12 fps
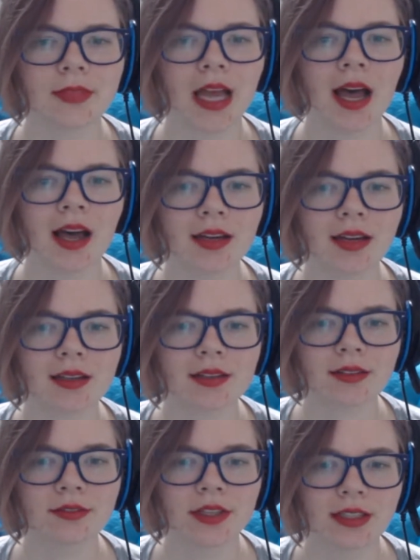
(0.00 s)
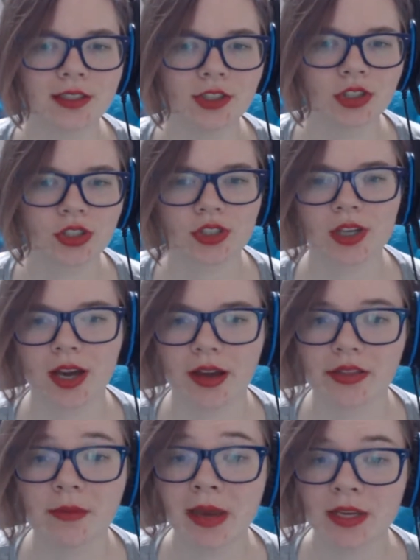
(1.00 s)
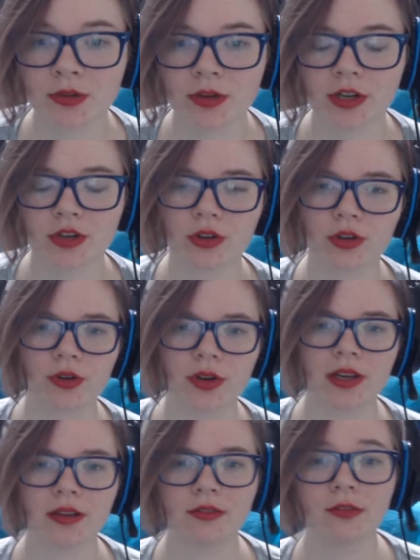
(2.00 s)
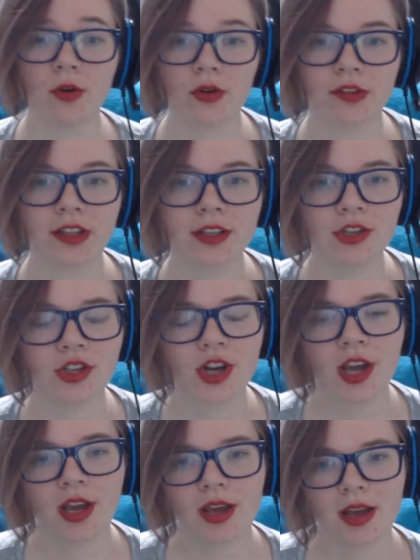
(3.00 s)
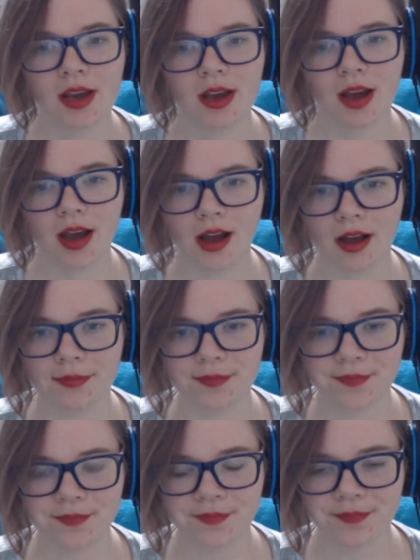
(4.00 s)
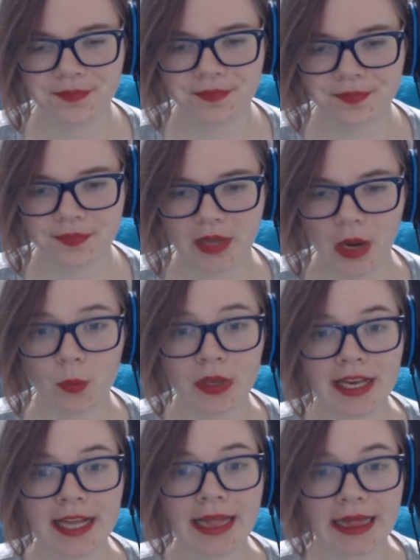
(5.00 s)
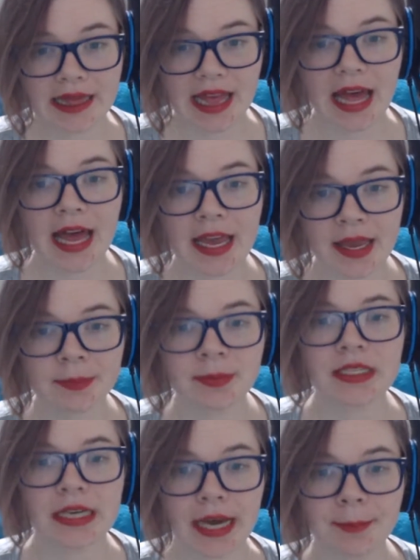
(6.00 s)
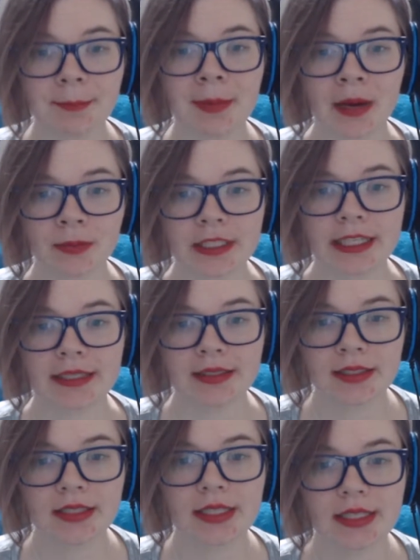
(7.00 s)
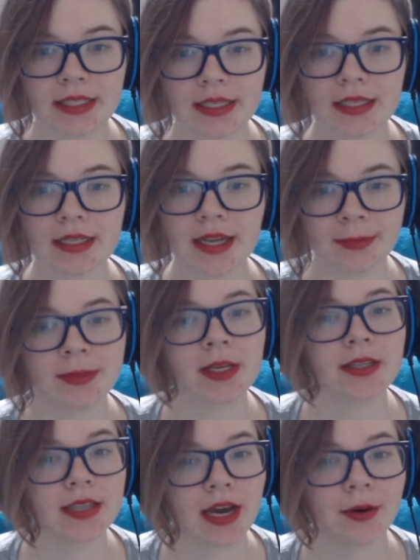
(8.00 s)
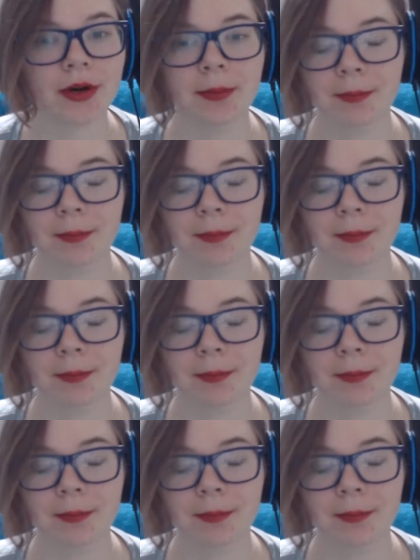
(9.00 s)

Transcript: Hanok village, uh, the main traditional Korean folk village. Um... We climbed a mountain to see Namsan Tower